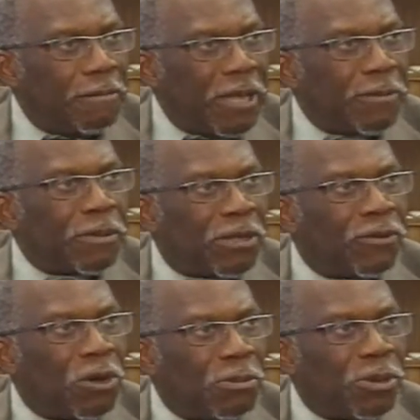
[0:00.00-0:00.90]
people
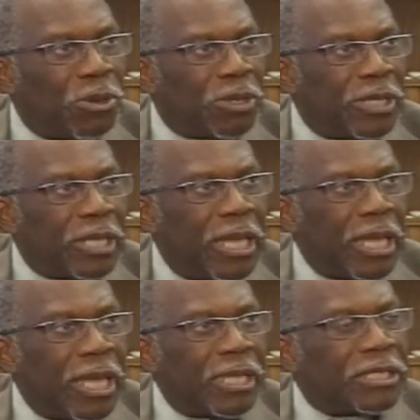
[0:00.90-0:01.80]
of Hoboken
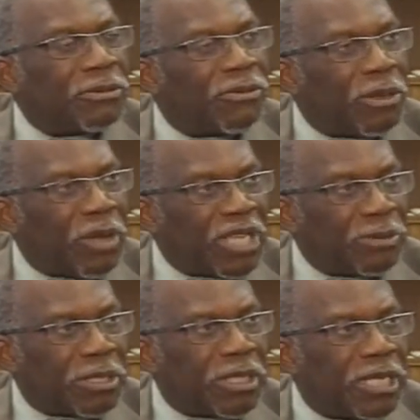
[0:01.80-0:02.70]
and some of their
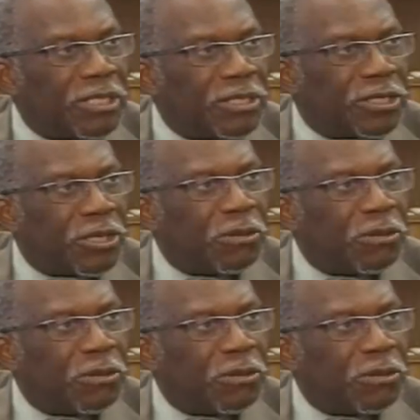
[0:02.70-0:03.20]
expectations,